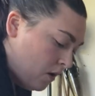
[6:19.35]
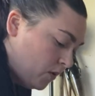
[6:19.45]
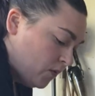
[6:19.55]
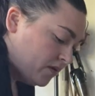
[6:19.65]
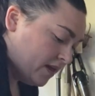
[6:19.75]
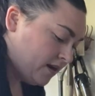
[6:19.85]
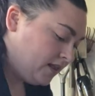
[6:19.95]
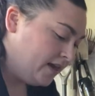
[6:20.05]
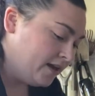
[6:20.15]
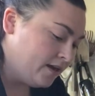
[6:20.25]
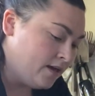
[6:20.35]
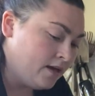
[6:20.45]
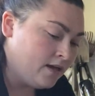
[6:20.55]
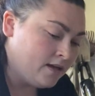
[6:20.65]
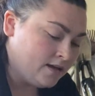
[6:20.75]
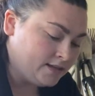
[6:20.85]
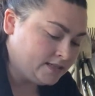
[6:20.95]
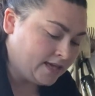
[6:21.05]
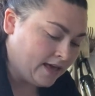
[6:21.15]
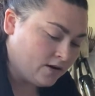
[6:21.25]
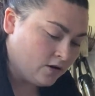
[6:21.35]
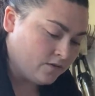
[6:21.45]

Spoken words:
We will then click and scatter